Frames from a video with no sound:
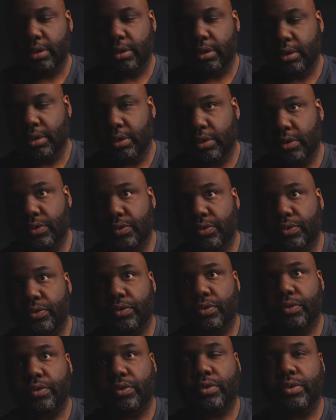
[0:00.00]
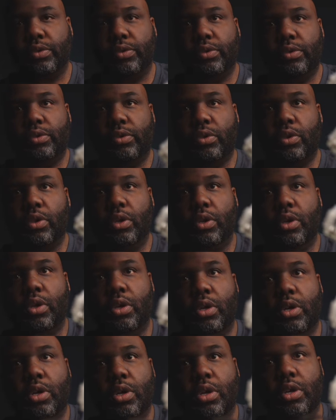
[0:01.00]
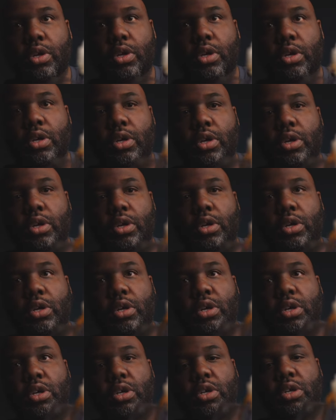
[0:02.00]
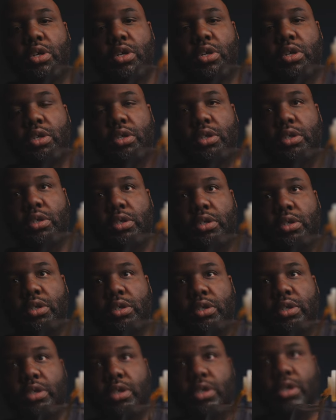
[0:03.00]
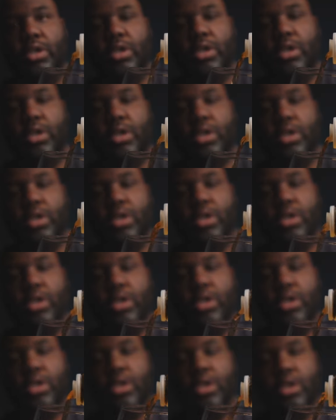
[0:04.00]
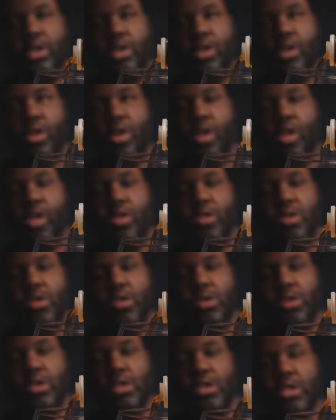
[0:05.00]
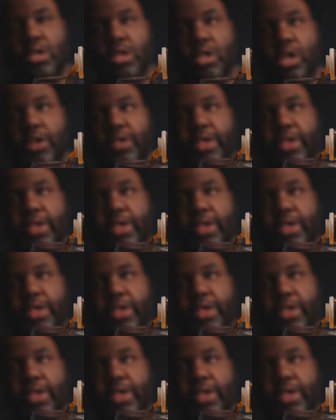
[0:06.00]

[no speech]